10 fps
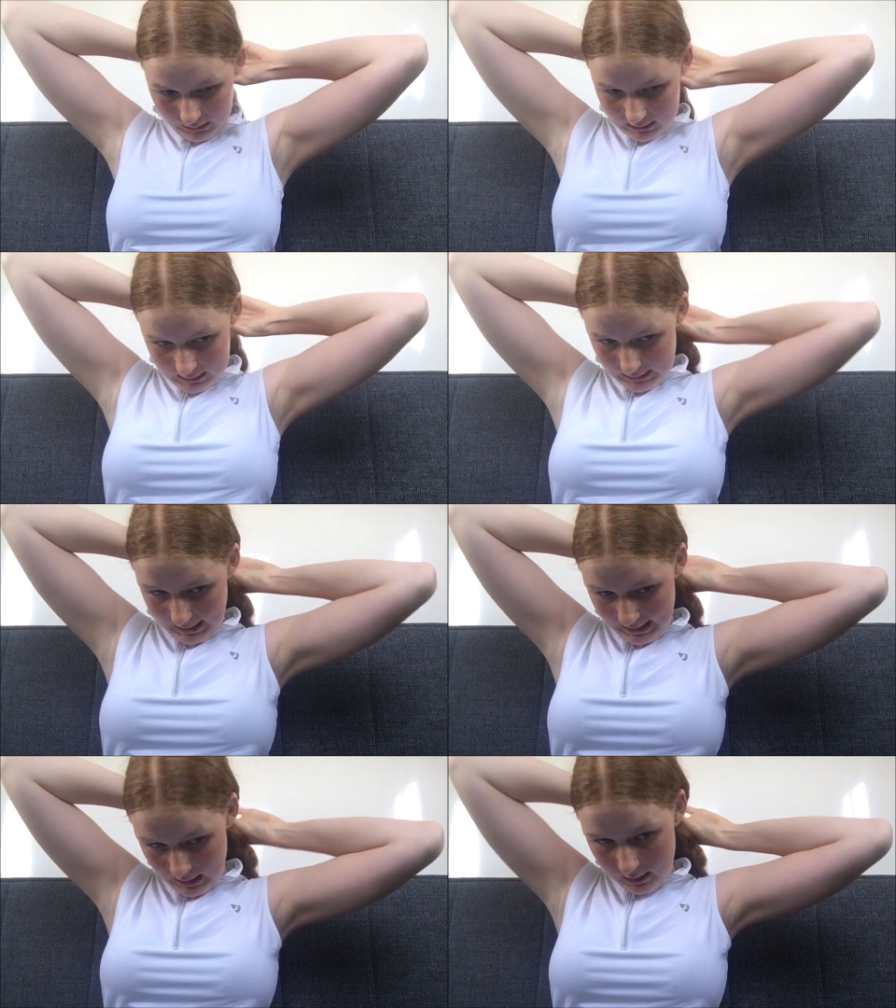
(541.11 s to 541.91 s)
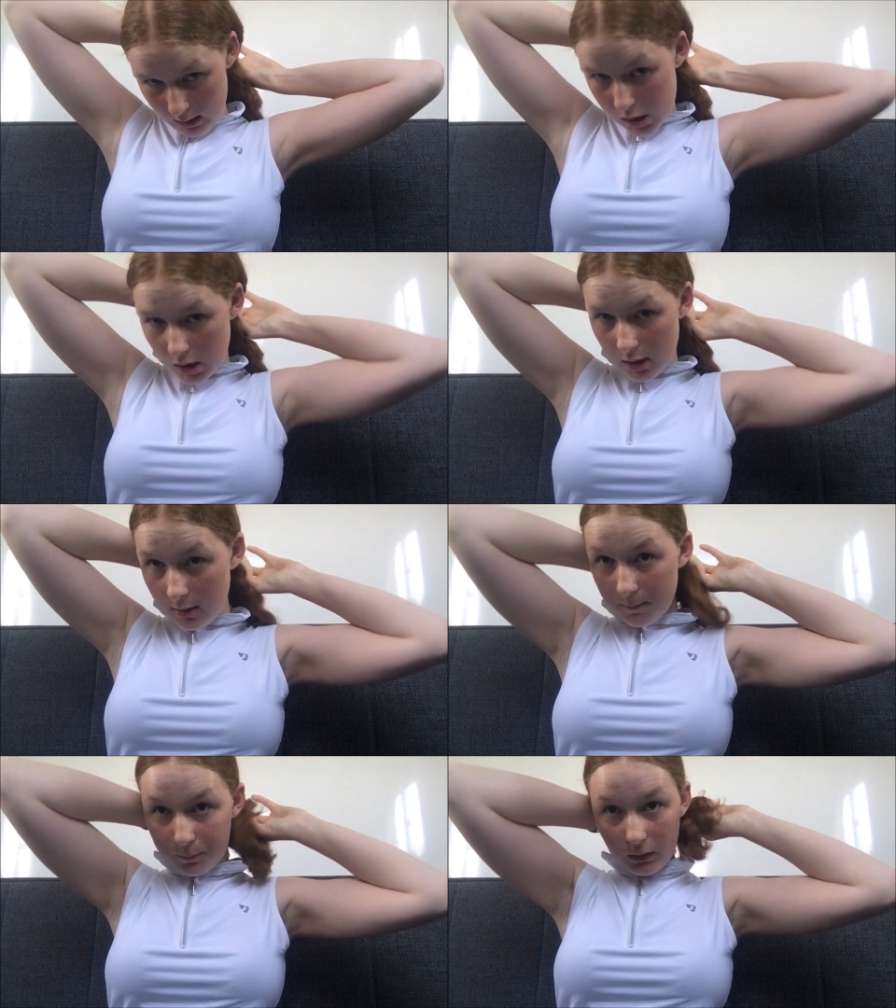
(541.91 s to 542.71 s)
way to end
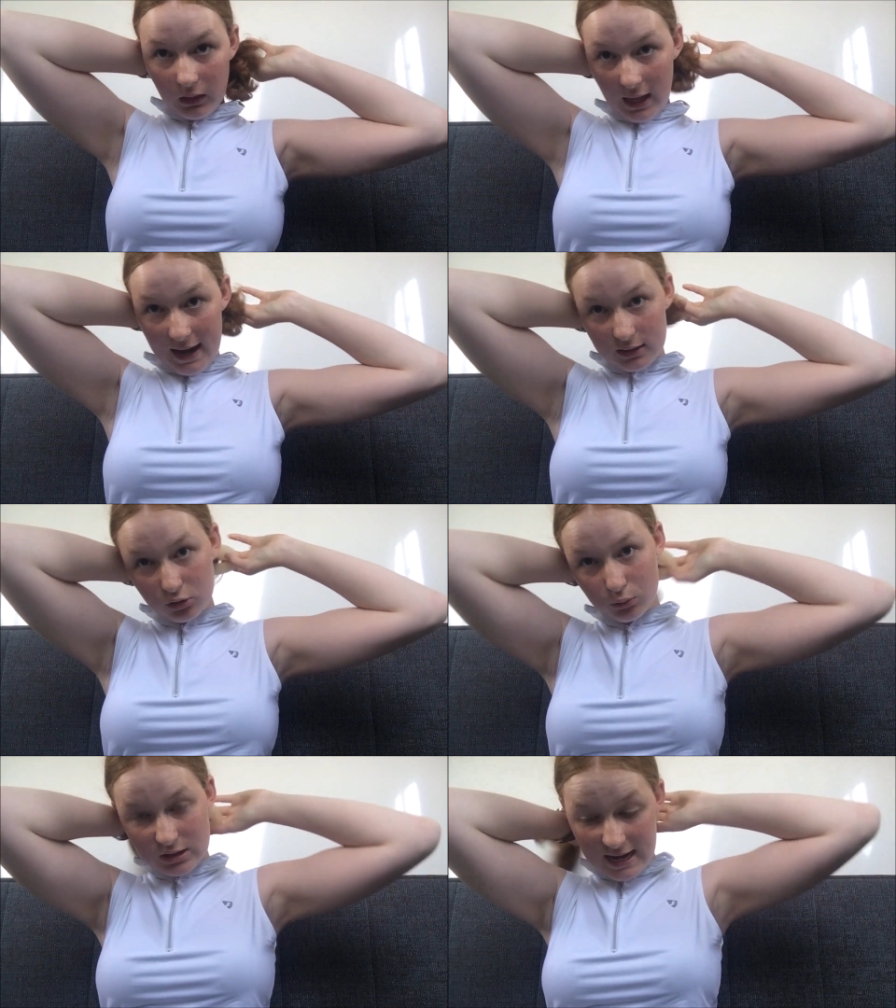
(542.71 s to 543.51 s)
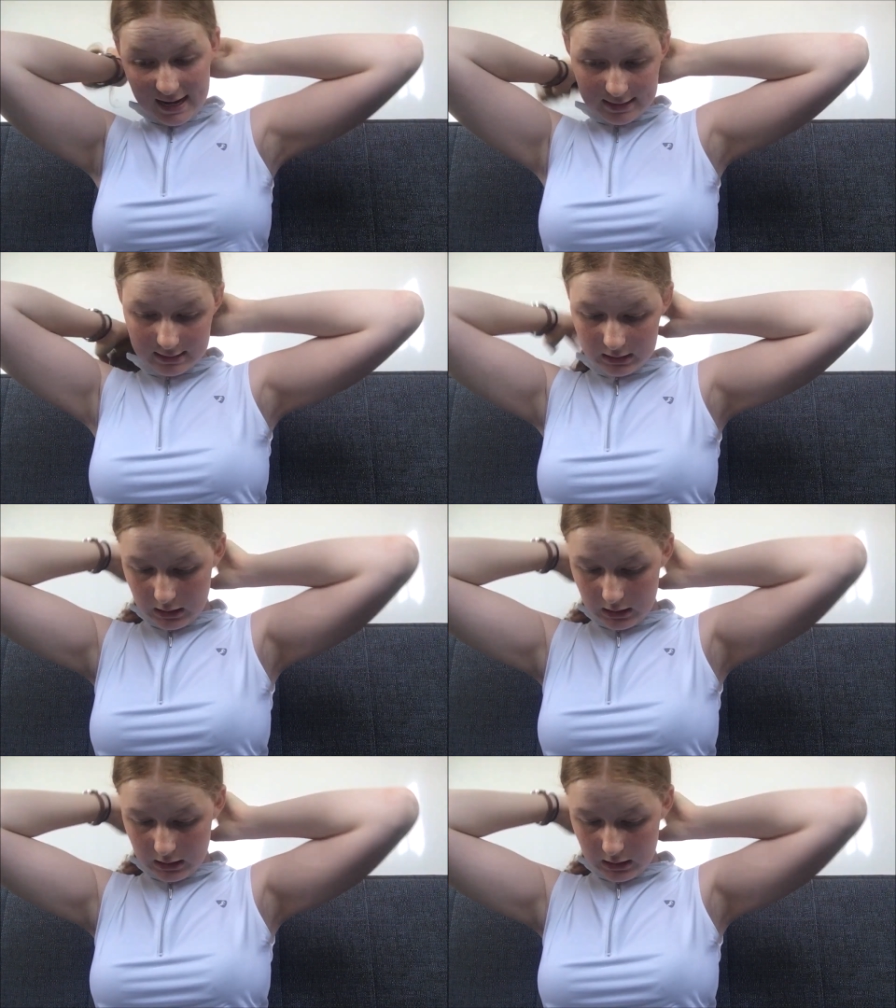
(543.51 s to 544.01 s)
um, the actual test.